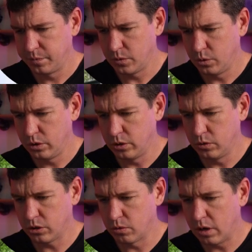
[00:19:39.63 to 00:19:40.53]
Who
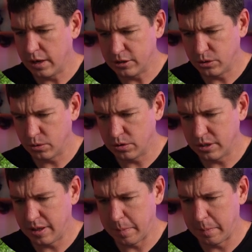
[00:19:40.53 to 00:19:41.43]
knows? Garage doors
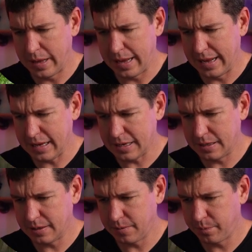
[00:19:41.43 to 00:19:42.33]
in the back.
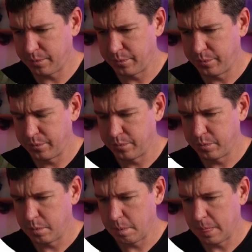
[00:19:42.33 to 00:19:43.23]

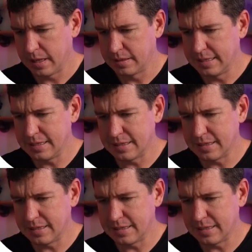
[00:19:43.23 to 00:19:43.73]
Decent